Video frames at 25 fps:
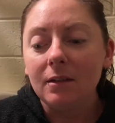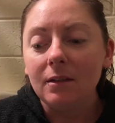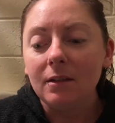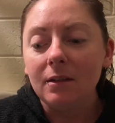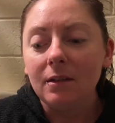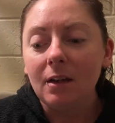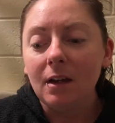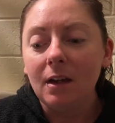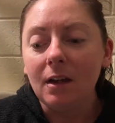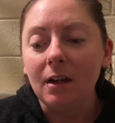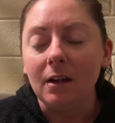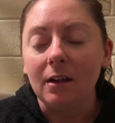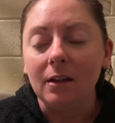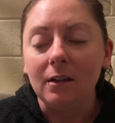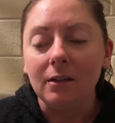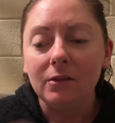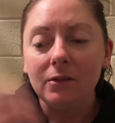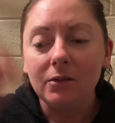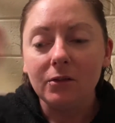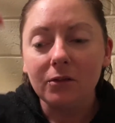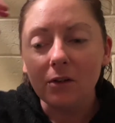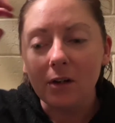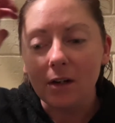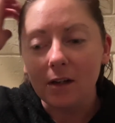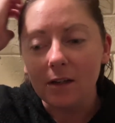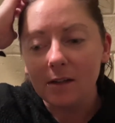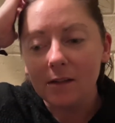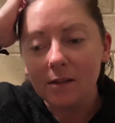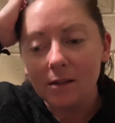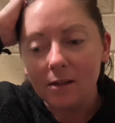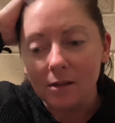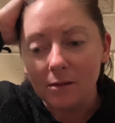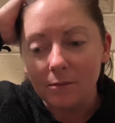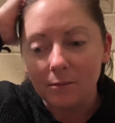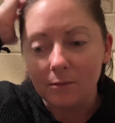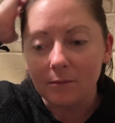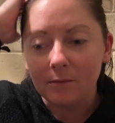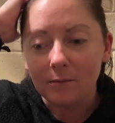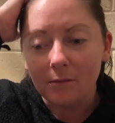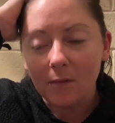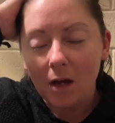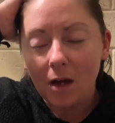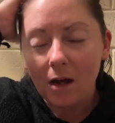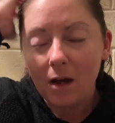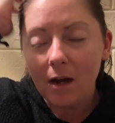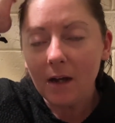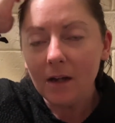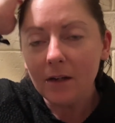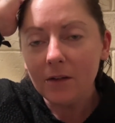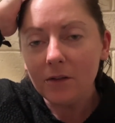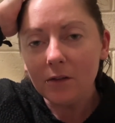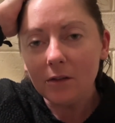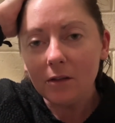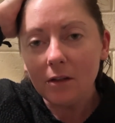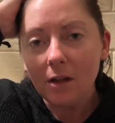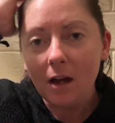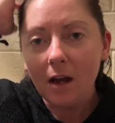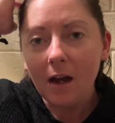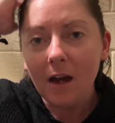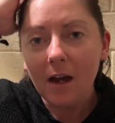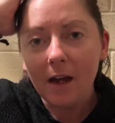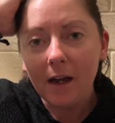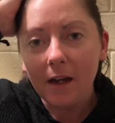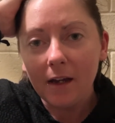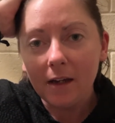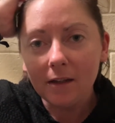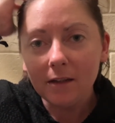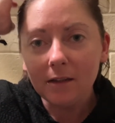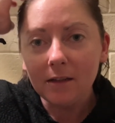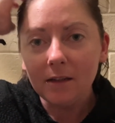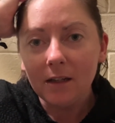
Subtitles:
yeah, drank some hydrolyte.